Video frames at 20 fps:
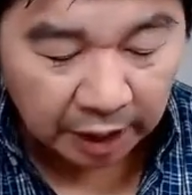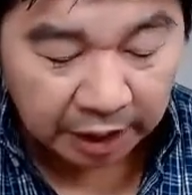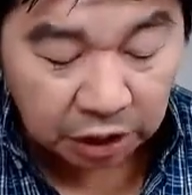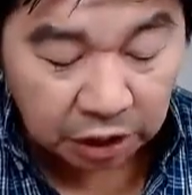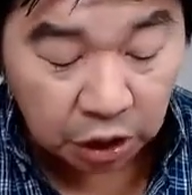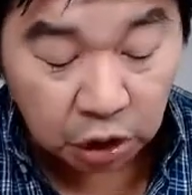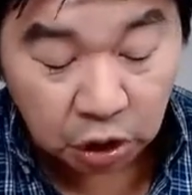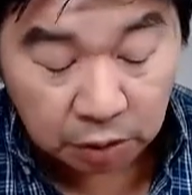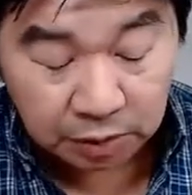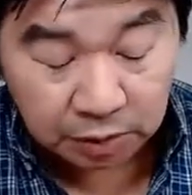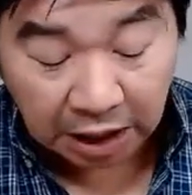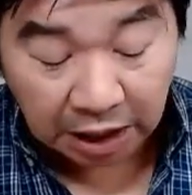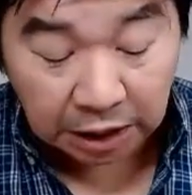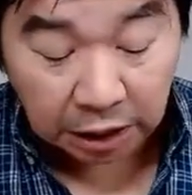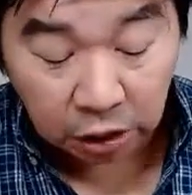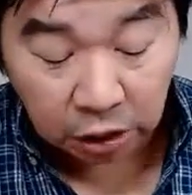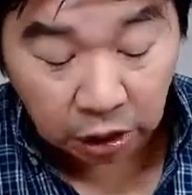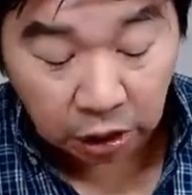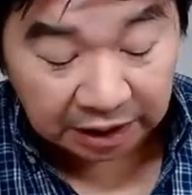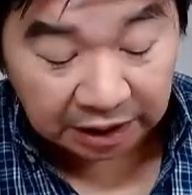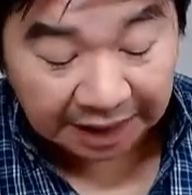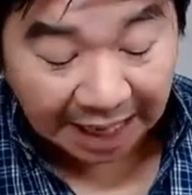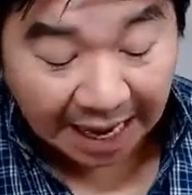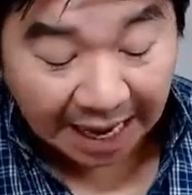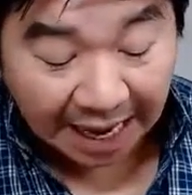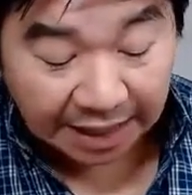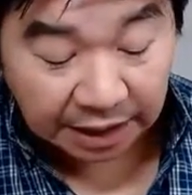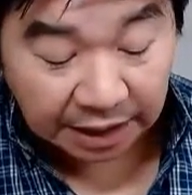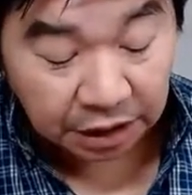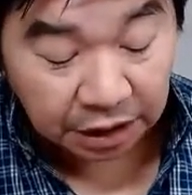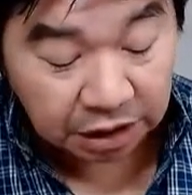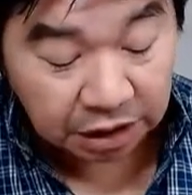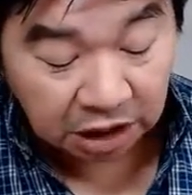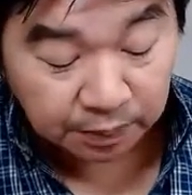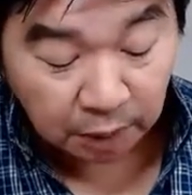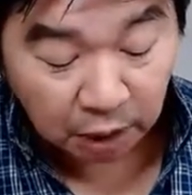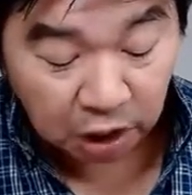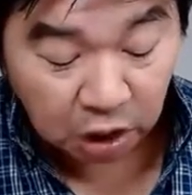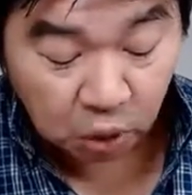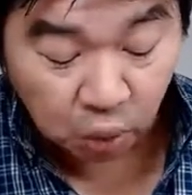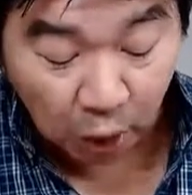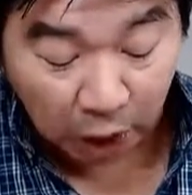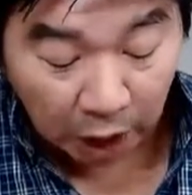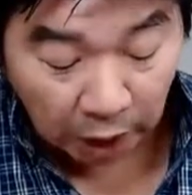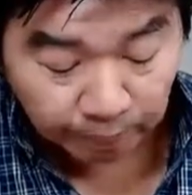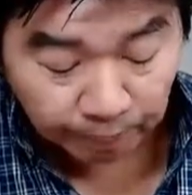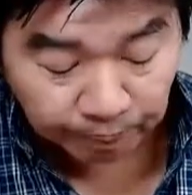You should take a look at that in the textbook as well.